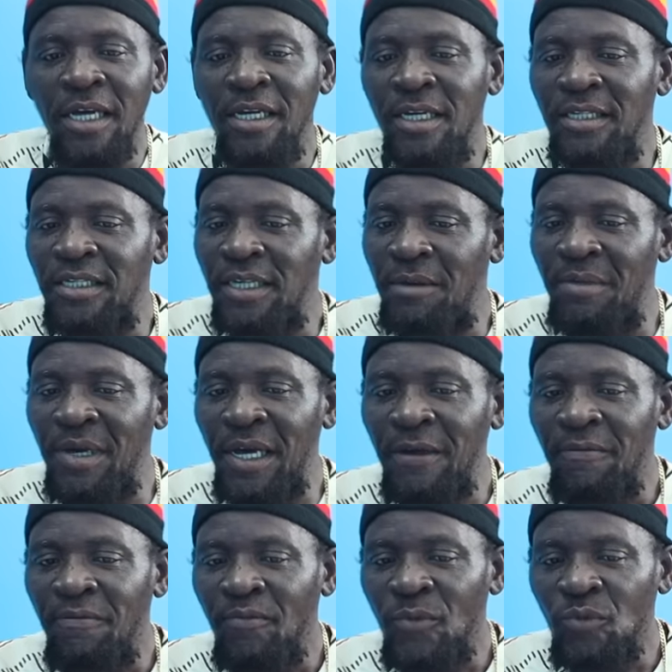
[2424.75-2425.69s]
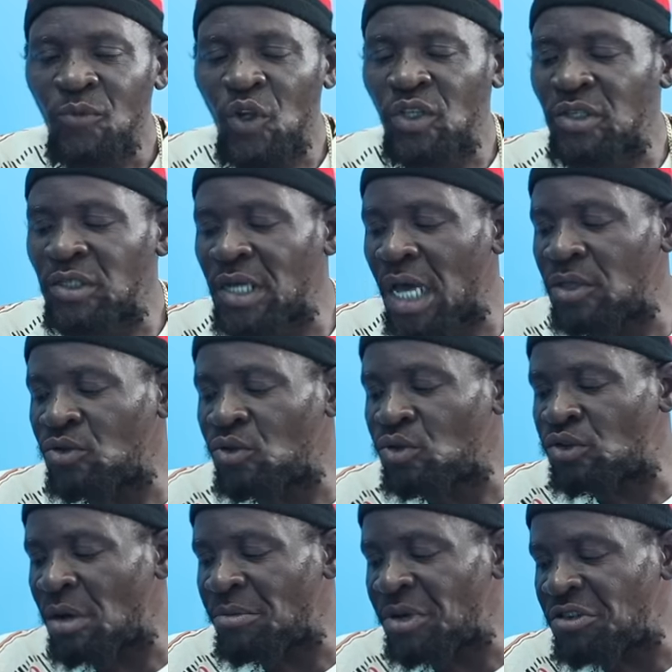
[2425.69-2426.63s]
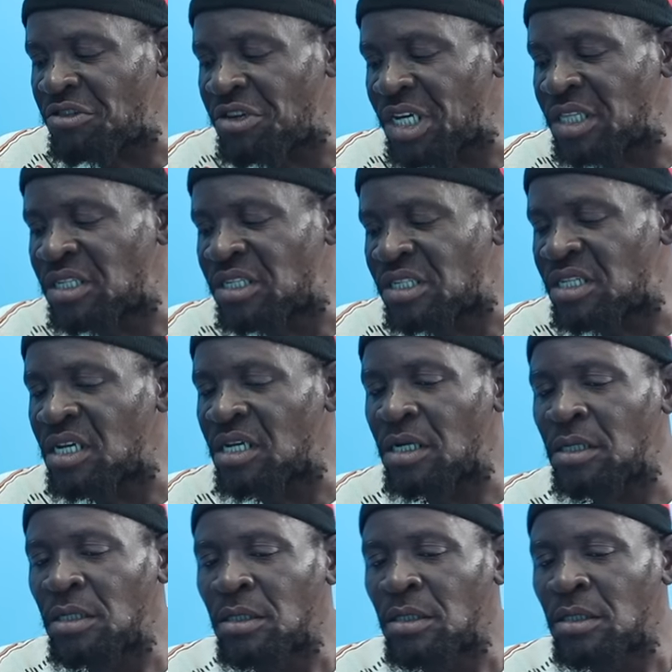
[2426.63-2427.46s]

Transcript: is it me? That is a youth I'm a rate still.